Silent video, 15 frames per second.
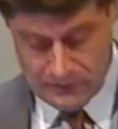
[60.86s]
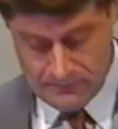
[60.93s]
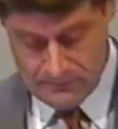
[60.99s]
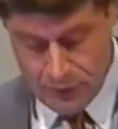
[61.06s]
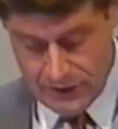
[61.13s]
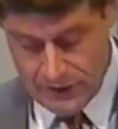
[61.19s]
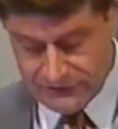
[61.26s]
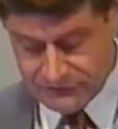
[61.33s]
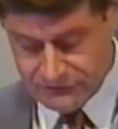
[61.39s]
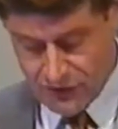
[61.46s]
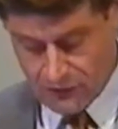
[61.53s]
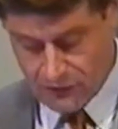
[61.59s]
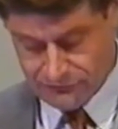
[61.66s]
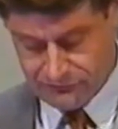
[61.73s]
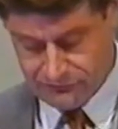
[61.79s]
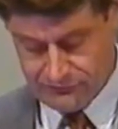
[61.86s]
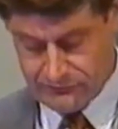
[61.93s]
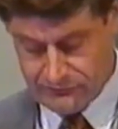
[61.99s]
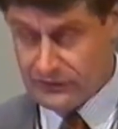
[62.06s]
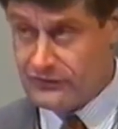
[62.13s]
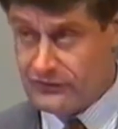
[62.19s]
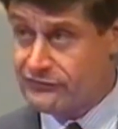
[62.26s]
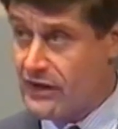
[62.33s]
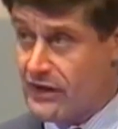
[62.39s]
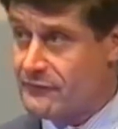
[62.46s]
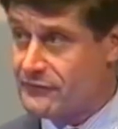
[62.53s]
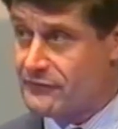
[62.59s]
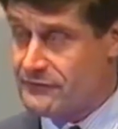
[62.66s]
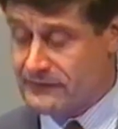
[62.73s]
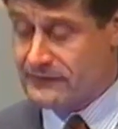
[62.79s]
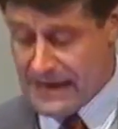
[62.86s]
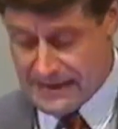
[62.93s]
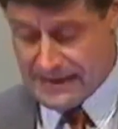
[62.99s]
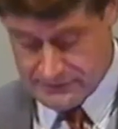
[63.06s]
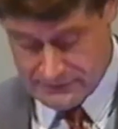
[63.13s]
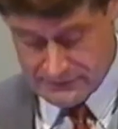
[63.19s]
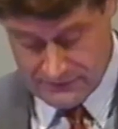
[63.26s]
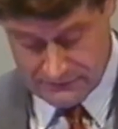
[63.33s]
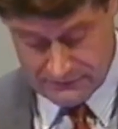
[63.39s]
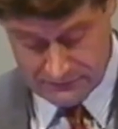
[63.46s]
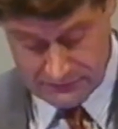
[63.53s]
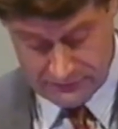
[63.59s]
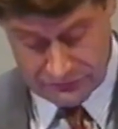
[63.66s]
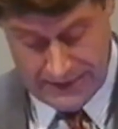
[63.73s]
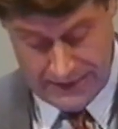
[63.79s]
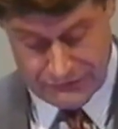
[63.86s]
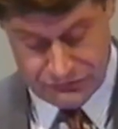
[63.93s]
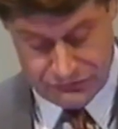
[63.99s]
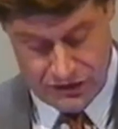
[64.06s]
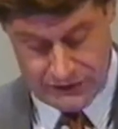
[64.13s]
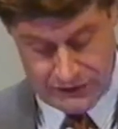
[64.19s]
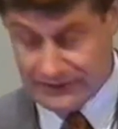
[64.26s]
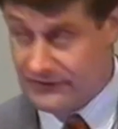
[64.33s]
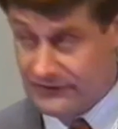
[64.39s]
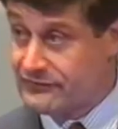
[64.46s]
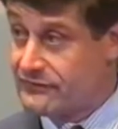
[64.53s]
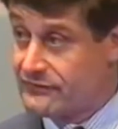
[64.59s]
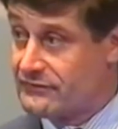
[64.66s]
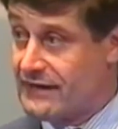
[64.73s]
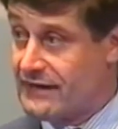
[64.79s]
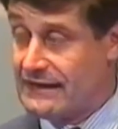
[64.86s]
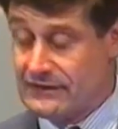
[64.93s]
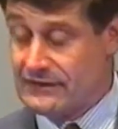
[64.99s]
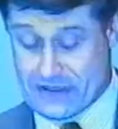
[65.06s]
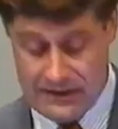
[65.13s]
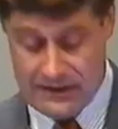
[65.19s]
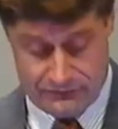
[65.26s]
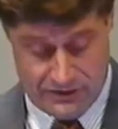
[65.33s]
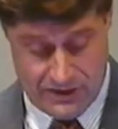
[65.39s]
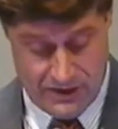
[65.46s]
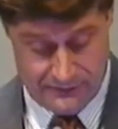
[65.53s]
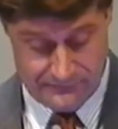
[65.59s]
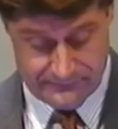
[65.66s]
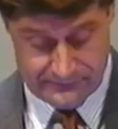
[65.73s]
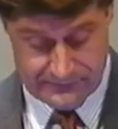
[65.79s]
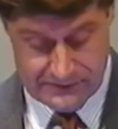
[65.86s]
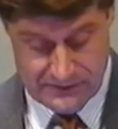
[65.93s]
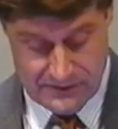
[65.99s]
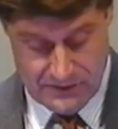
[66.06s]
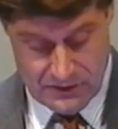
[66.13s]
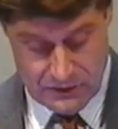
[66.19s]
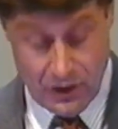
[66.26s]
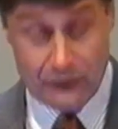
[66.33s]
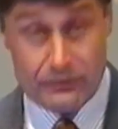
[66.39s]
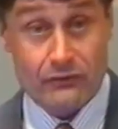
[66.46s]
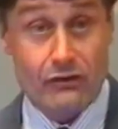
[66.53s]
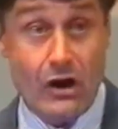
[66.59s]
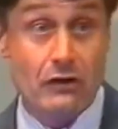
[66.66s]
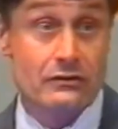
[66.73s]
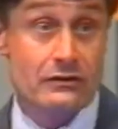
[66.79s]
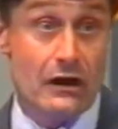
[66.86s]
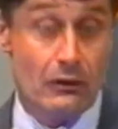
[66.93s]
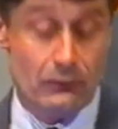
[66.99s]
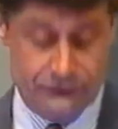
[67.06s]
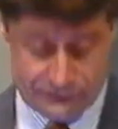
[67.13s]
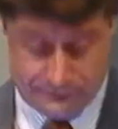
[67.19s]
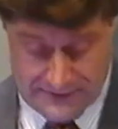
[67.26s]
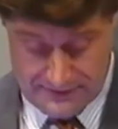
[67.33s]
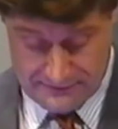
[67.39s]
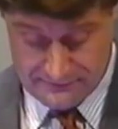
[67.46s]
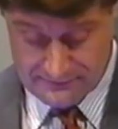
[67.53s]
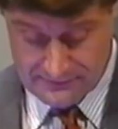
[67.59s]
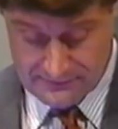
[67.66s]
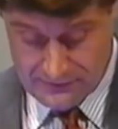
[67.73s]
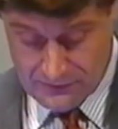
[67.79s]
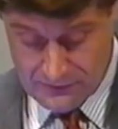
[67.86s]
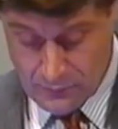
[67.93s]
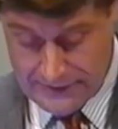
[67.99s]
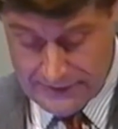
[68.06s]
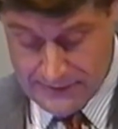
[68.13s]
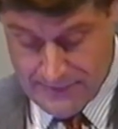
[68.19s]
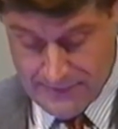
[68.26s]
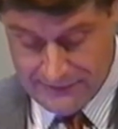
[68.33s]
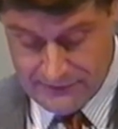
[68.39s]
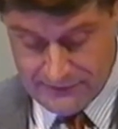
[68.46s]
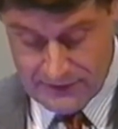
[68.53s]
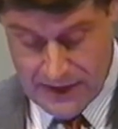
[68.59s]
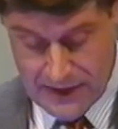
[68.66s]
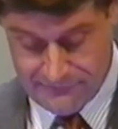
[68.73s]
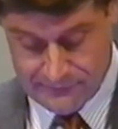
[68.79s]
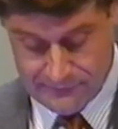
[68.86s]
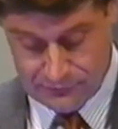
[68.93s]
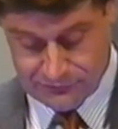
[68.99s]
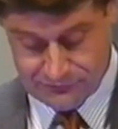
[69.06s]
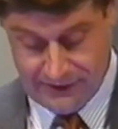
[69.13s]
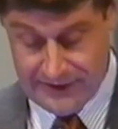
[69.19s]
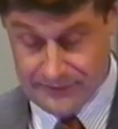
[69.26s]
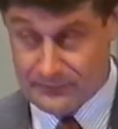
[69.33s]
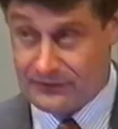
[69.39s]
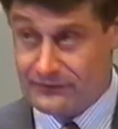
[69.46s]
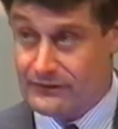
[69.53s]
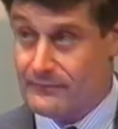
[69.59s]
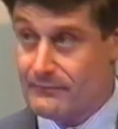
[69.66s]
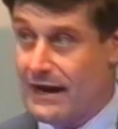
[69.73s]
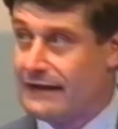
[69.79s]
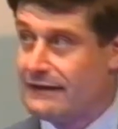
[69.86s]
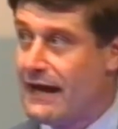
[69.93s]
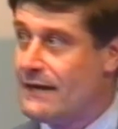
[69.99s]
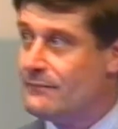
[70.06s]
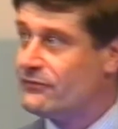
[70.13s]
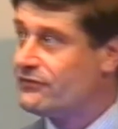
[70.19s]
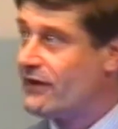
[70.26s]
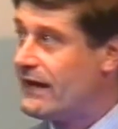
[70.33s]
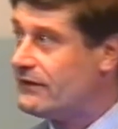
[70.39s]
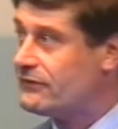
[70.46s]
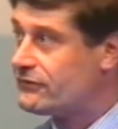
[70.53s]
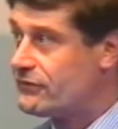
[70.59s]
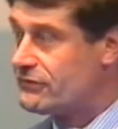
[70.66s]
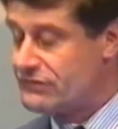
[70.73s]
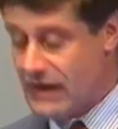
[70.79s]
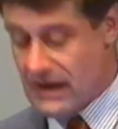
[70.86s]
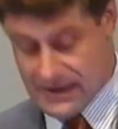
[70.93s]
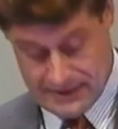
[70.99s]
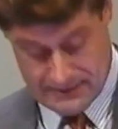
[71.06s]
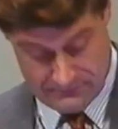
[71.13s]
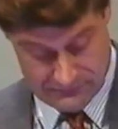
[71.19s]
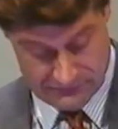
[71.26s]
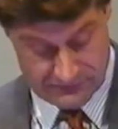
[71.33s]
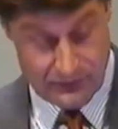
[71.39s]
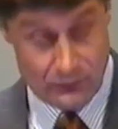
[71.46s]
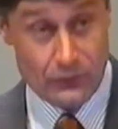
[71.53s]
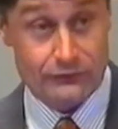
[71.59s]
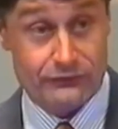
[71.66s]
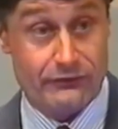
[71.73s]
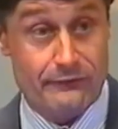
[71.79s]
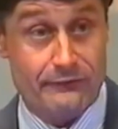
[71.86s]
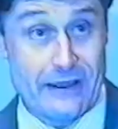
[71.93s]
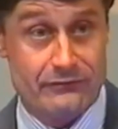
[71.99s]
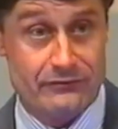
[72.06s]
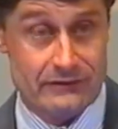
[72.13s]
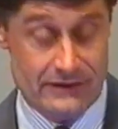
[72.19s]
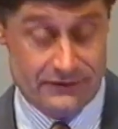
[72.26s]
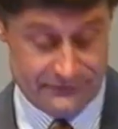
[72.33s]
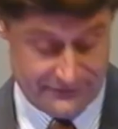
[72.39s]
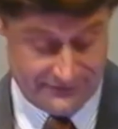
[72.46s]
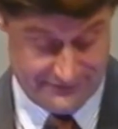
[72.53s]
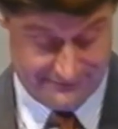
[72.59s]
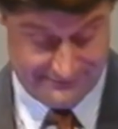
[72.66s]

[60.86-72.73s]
Boris Johnson, the Conservative candidate and journalist at the Daily Telegraph, got the wrong Goldsmith when he made the laughable statement that my namesake Sir James was the Federalist.